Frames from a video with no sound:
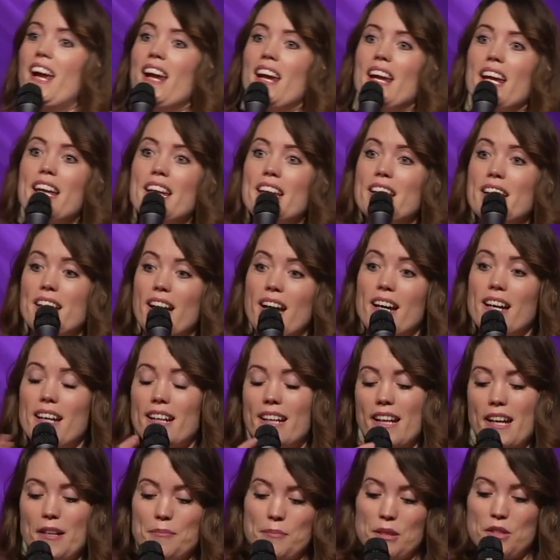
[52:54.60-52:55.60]
And
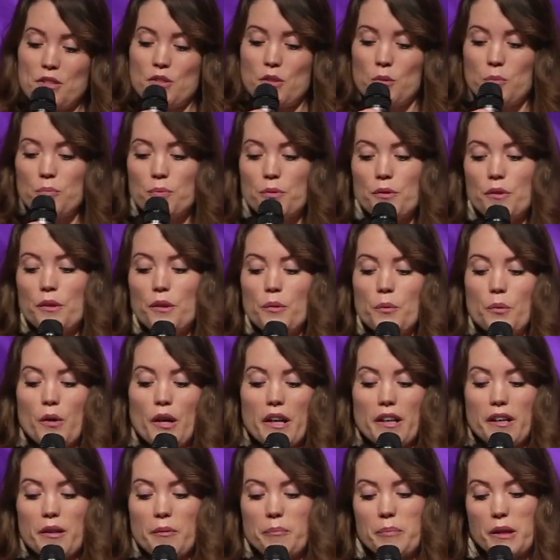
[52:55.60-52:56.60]
God got me to the point where
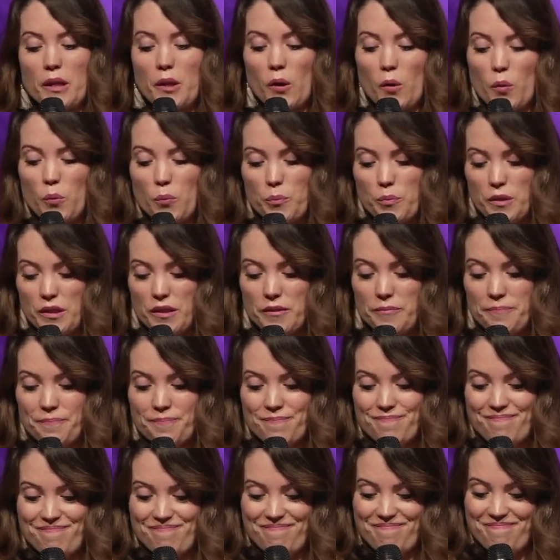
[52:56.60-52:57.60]
I could be open
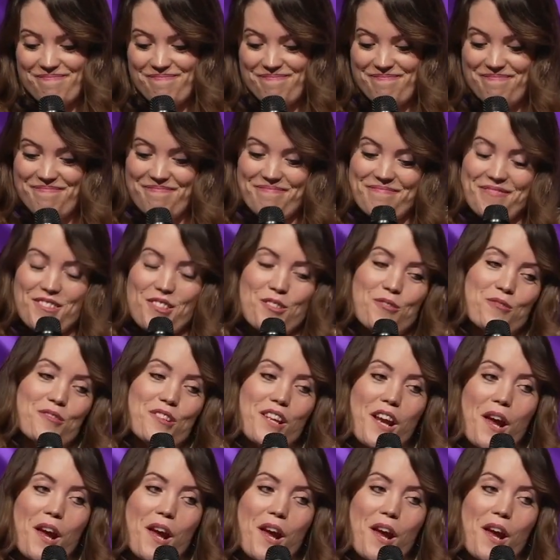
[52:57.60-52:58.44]
to it